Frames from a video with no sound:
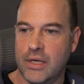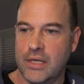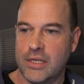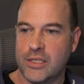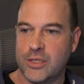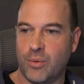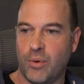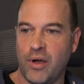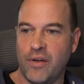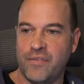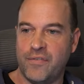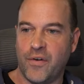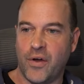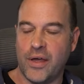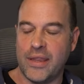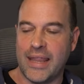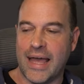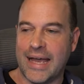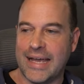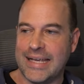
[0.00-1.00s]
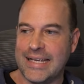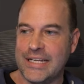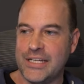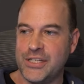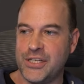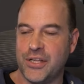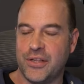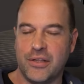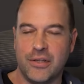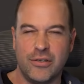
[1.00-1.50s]
So I find that
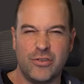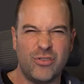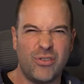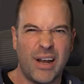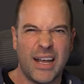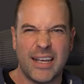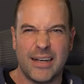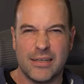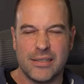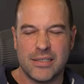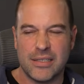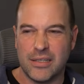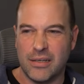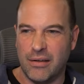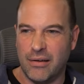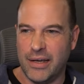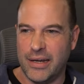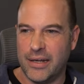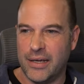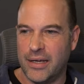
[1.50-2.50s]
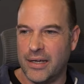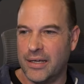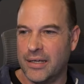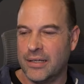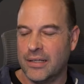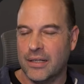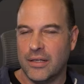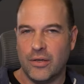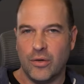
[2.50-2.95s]
easier than dragging a slider